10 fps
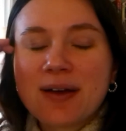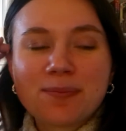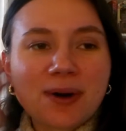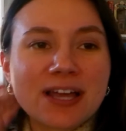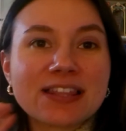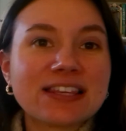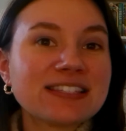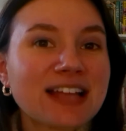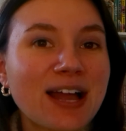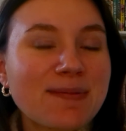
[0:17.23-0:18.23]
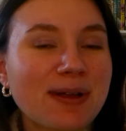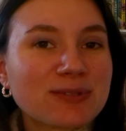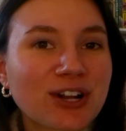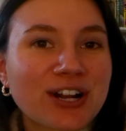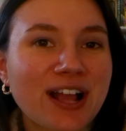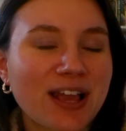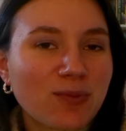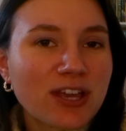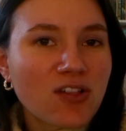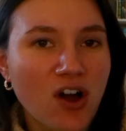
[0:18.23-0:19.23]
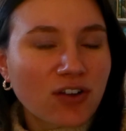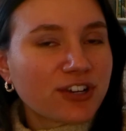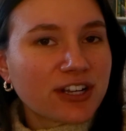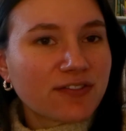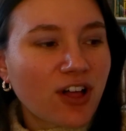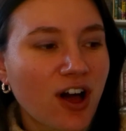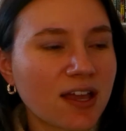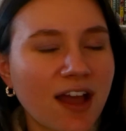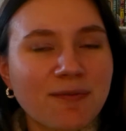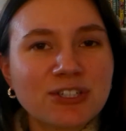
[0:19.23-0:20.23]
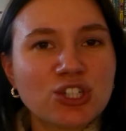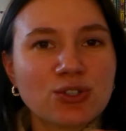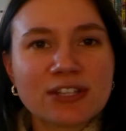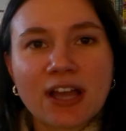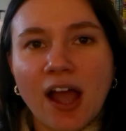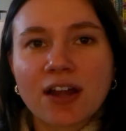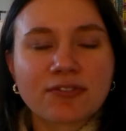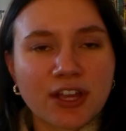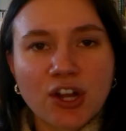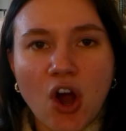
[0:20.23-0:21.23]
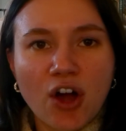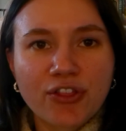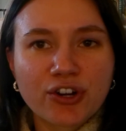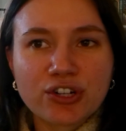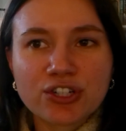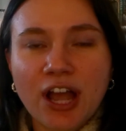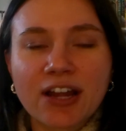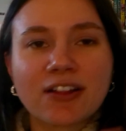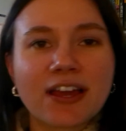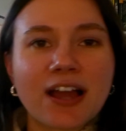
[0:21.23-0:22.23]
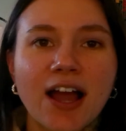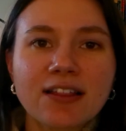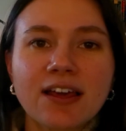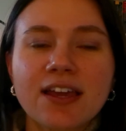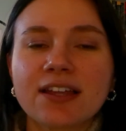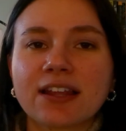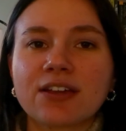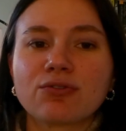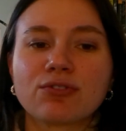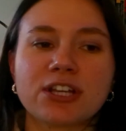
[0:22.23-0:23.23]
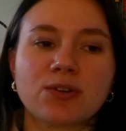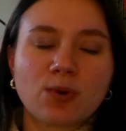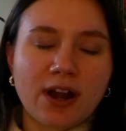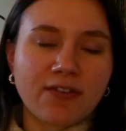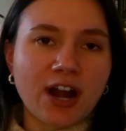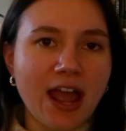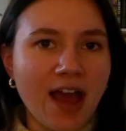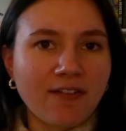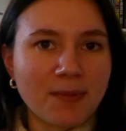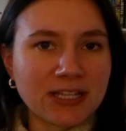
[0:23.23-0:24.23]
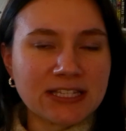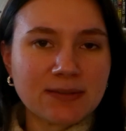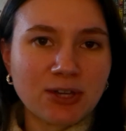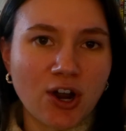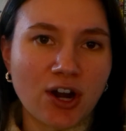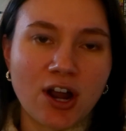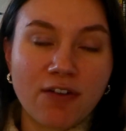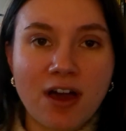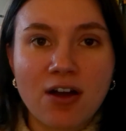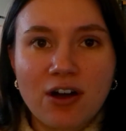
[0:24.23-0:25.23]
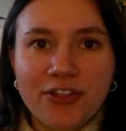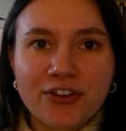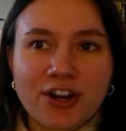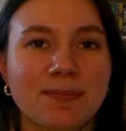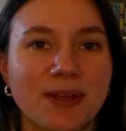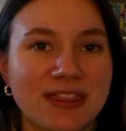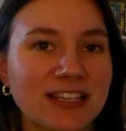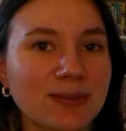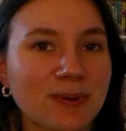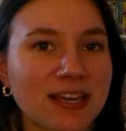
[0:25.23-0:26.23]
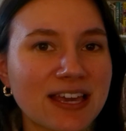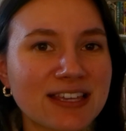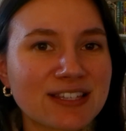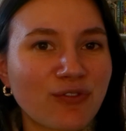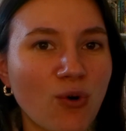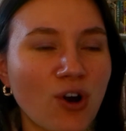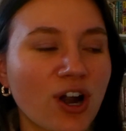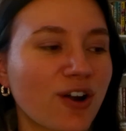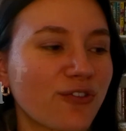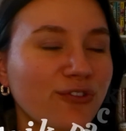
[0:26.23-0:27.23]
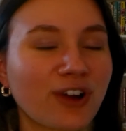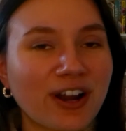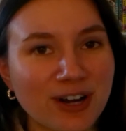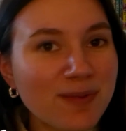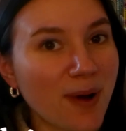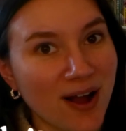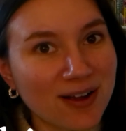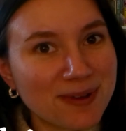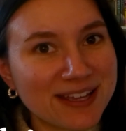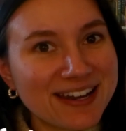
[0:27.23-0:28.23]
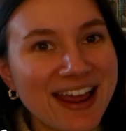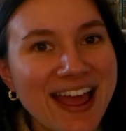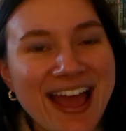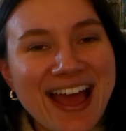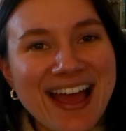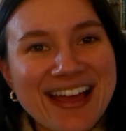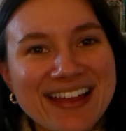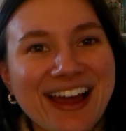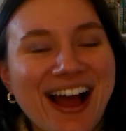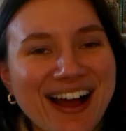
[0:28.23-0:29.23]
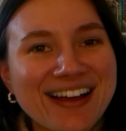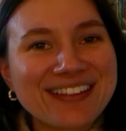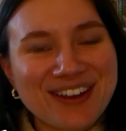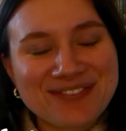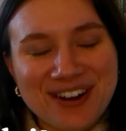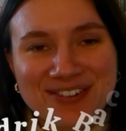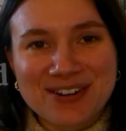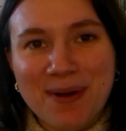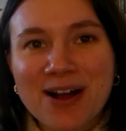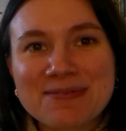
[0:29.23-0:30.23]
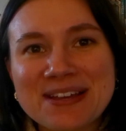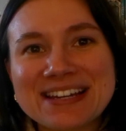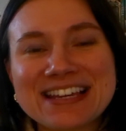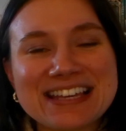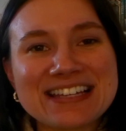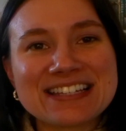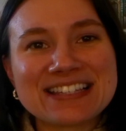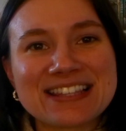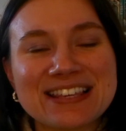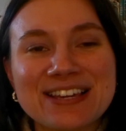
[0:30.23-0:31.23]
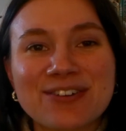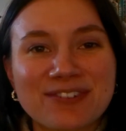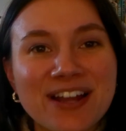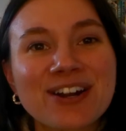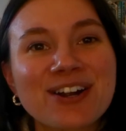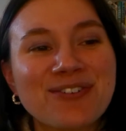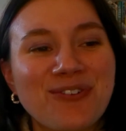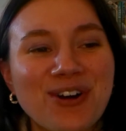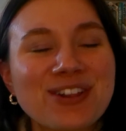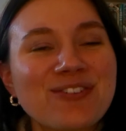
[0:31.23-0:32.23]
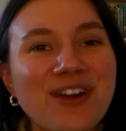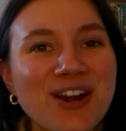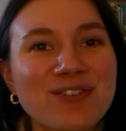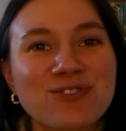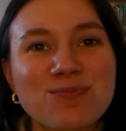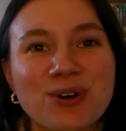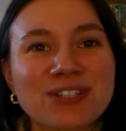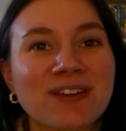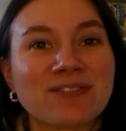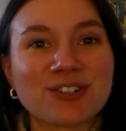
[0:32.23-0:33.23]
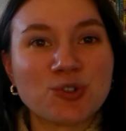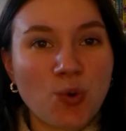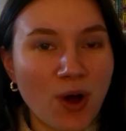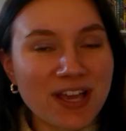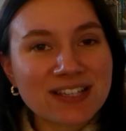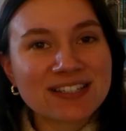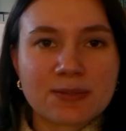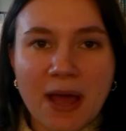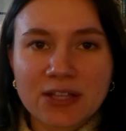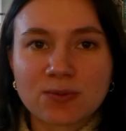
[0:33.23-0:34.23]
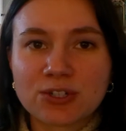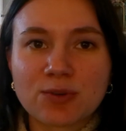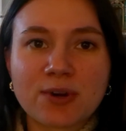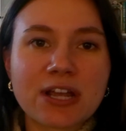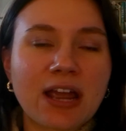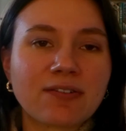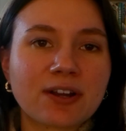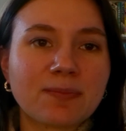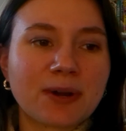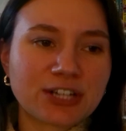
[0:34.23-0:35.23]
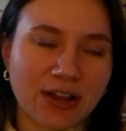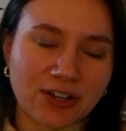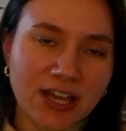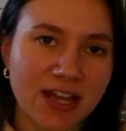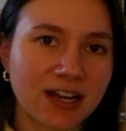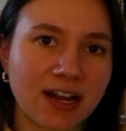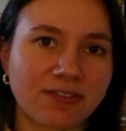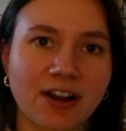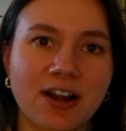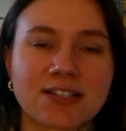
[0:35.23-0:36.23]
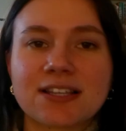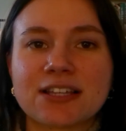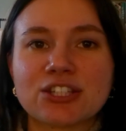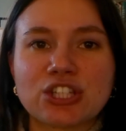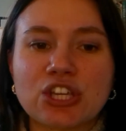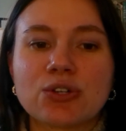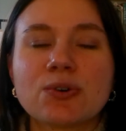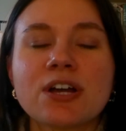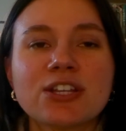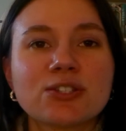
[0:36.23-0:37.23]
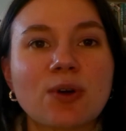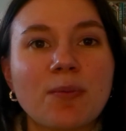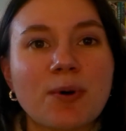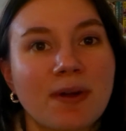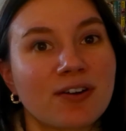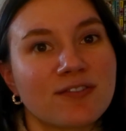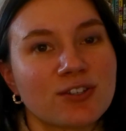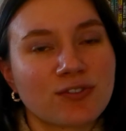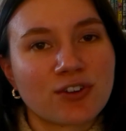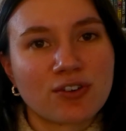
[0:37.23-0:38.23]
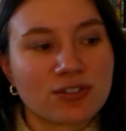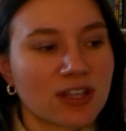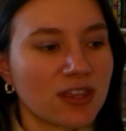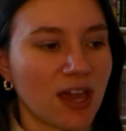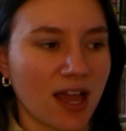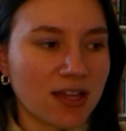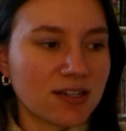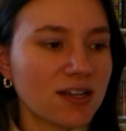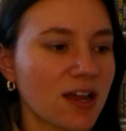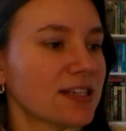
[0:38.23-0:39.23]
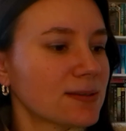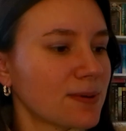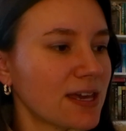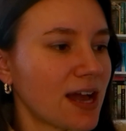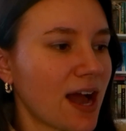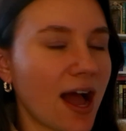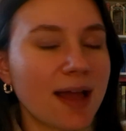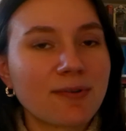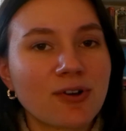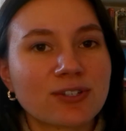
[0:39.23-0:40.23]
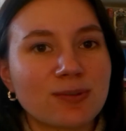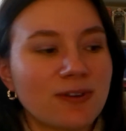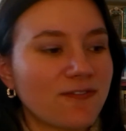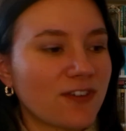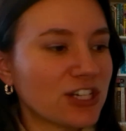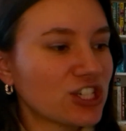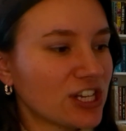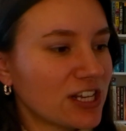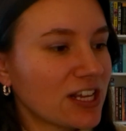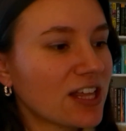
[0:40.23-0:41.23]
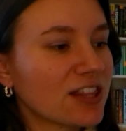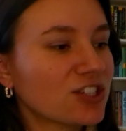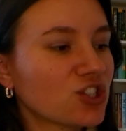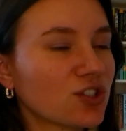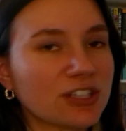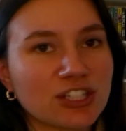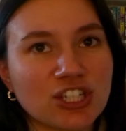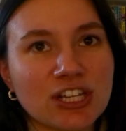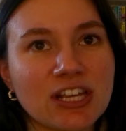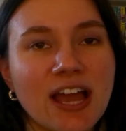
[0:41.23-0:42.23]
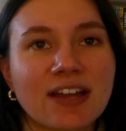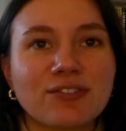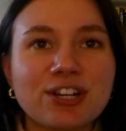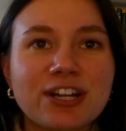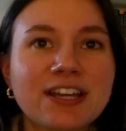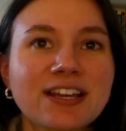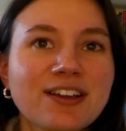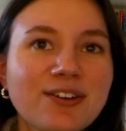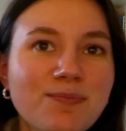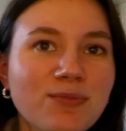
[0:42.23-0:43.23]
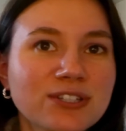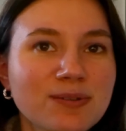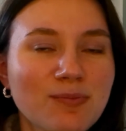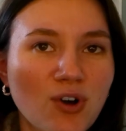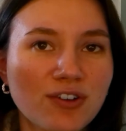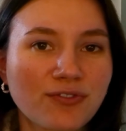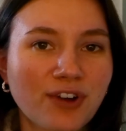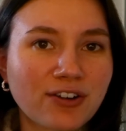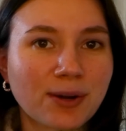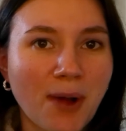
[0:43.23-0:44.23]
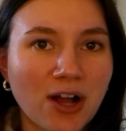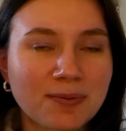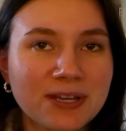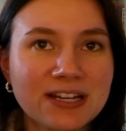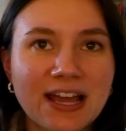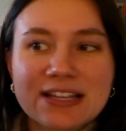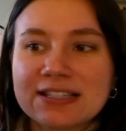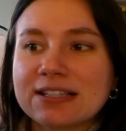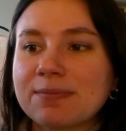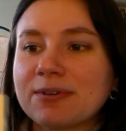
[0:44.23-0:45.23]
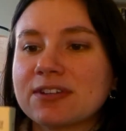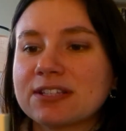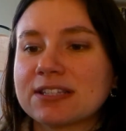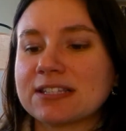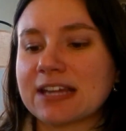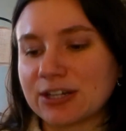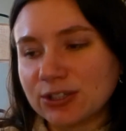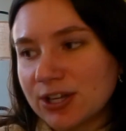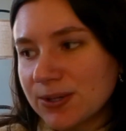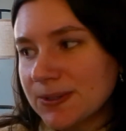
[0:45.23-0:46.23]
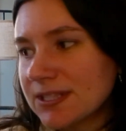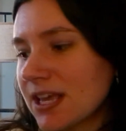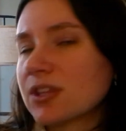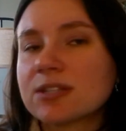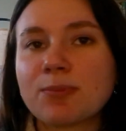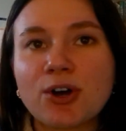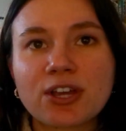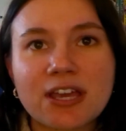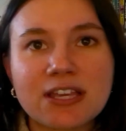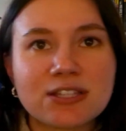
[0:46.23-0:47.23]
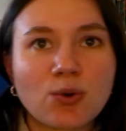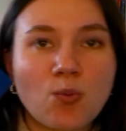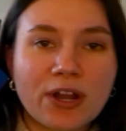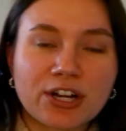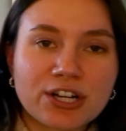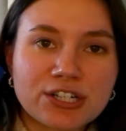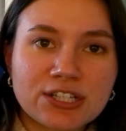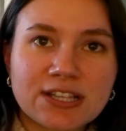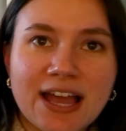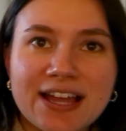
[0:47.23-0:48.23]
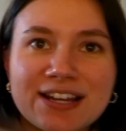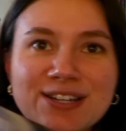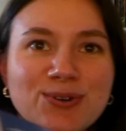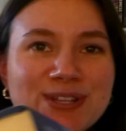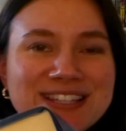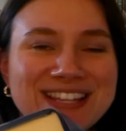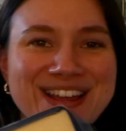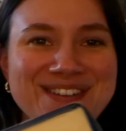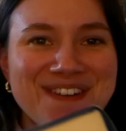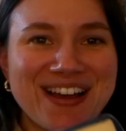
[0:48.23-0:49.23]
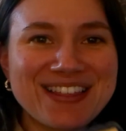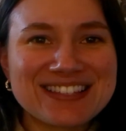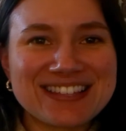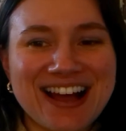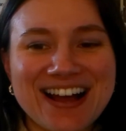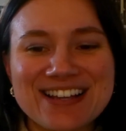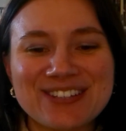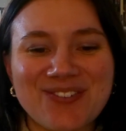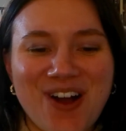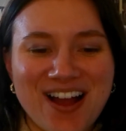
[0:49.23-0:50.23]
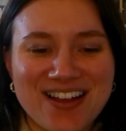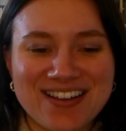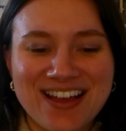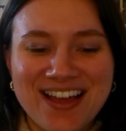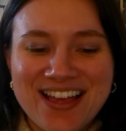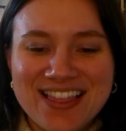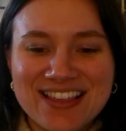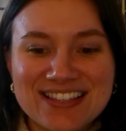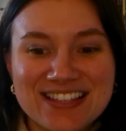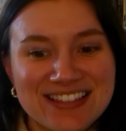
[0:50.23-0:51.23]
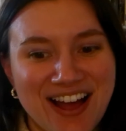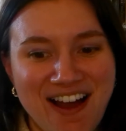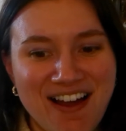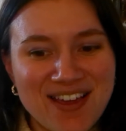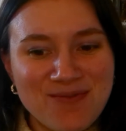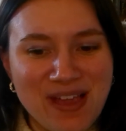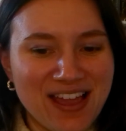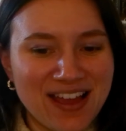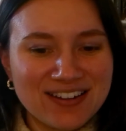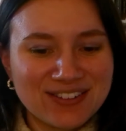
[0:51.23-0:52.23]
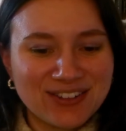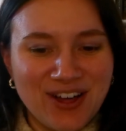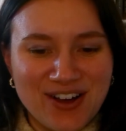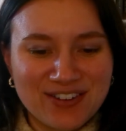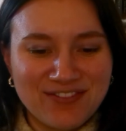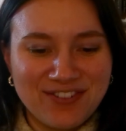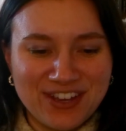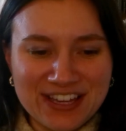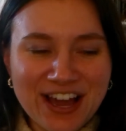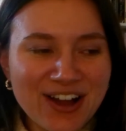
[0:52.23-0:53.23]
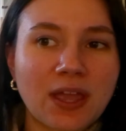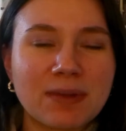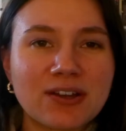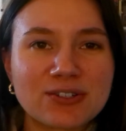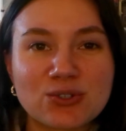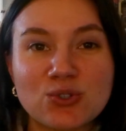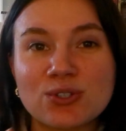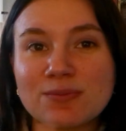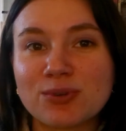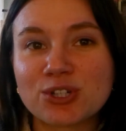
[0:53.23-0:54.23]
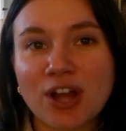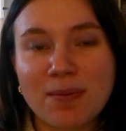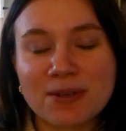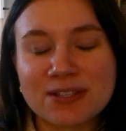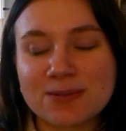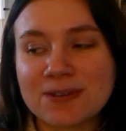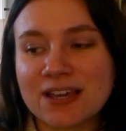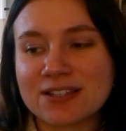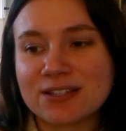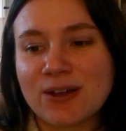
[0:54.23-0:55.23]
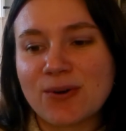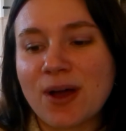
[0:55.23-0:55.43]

But this time I'm starting a week-long reading vlog. I have been choosing kind of like an author to kind of like highlight and like read whatever I have on my TBR of that author. But this week is for Fredrik Backman. And I love Fredrik Backman. He is the writer of one of the very few books I've read twice. This past winter break, I read Beartown again and I read Us Against You. So I'll put my reviews for those at the end. This week, I'm going to be finishing the trilogy and reading some more Fredrik Backman and some of his standalones. This book is The Winners, and you could see by the size why this is not a weekend long video. I might also do some book shopping this weekend, so